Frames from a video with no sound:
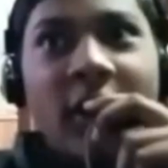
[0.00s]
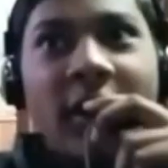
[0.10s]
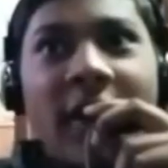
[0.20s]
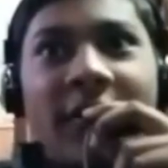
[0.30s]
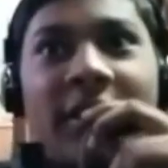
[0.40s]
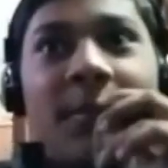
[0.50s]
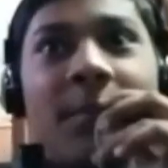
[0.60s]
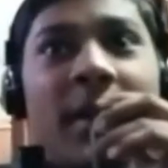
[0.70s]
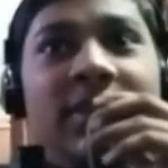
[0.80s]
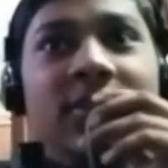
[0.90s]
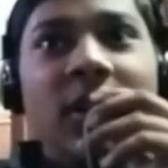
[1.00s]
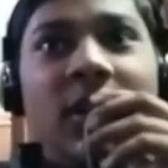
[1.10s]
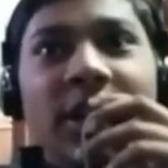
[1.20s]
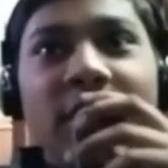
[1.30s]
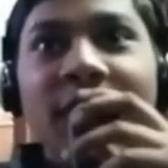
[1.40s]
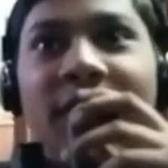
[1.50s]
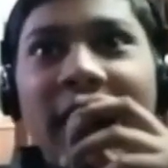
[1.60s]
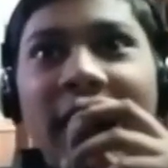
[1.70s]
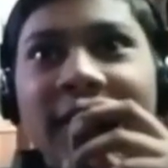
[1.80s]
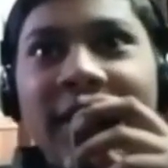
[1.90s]
having a best quality of leather.
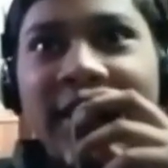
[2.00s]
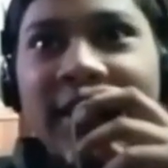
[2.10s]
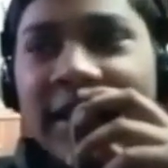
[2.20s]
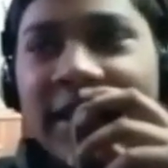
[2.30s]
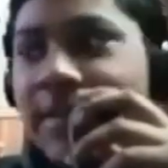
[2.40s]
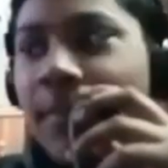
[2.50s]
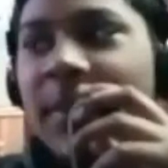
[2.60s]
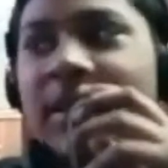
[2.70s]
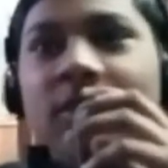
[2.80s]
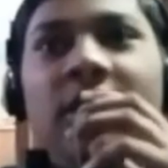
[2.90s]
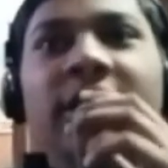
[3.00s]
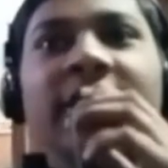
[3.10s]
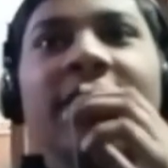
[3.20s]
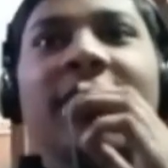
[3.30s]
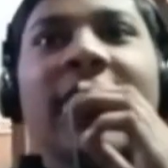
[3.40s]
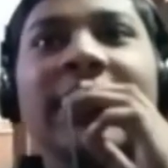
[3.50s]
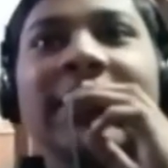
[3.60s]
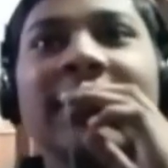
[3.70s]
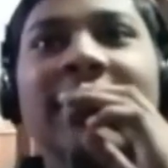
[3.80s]
It contains the best quality of leather.